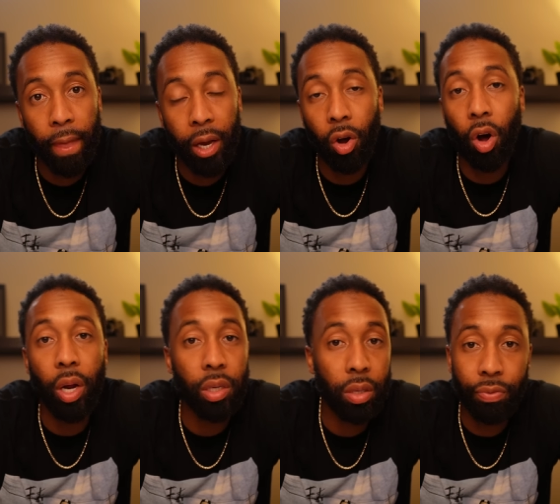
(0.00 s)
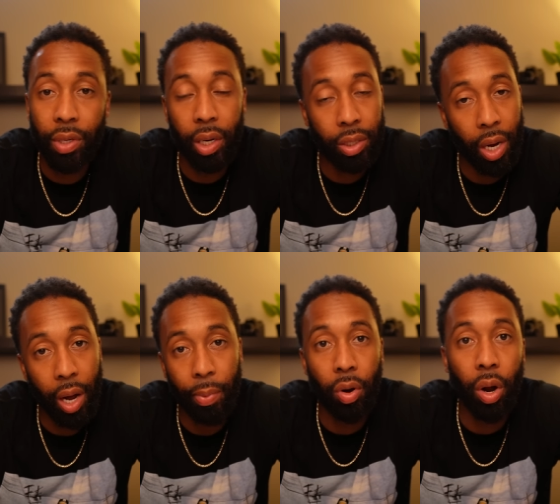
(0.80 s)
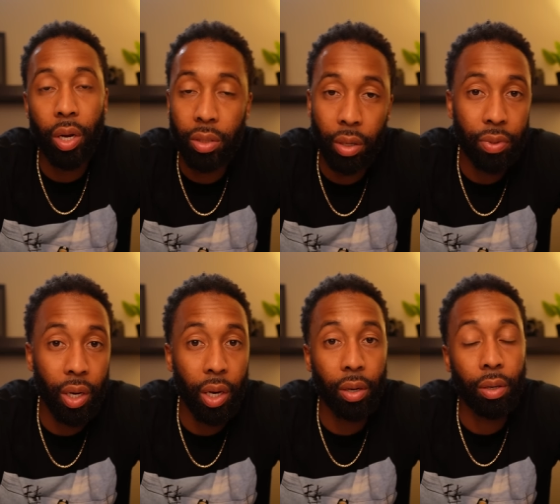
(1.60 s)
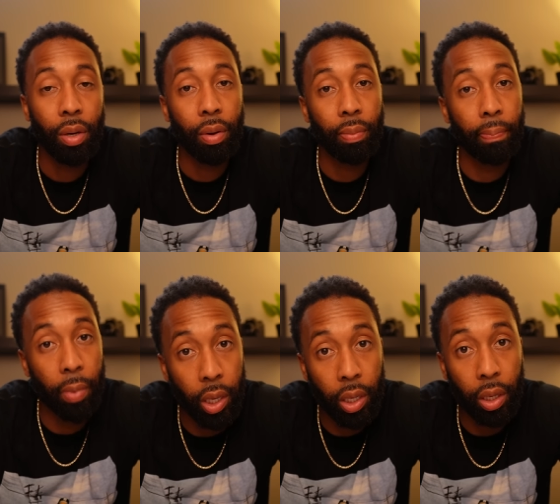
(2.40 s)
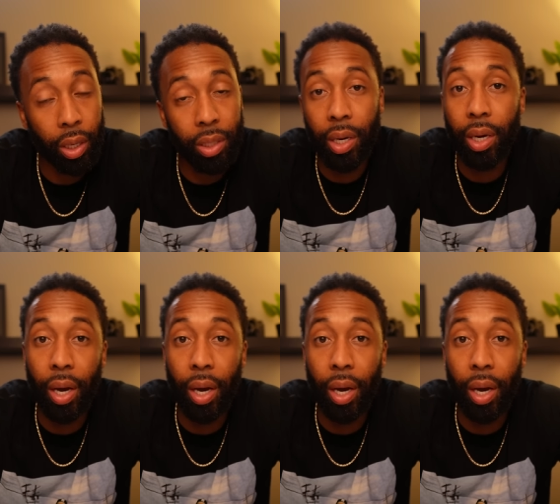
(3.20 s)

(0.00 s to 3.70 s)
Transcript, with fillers: And all that stuff take time and all that stuff take money and it take